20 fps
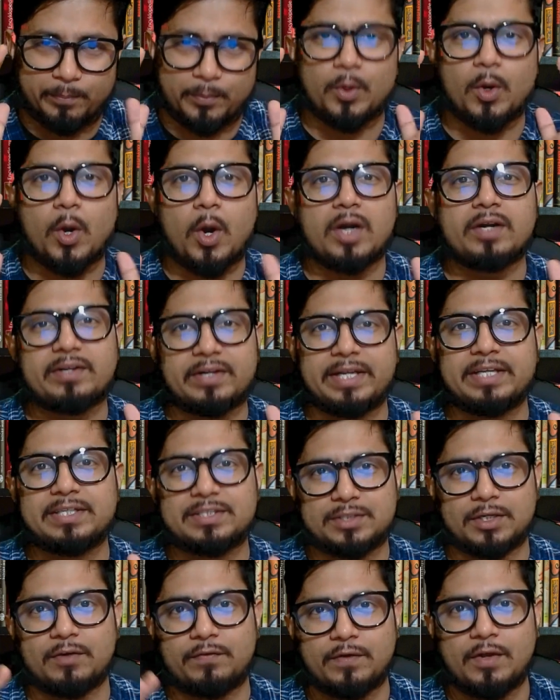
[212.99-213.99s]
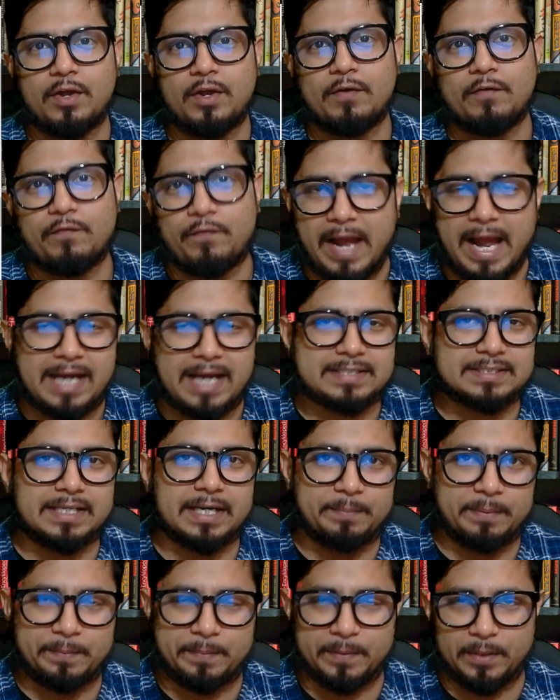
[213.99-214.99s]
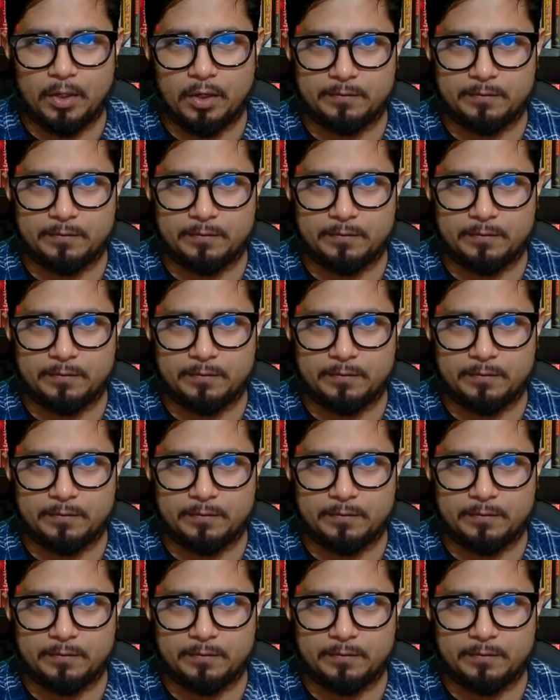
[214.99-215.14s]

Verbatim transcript: broad range of facts that people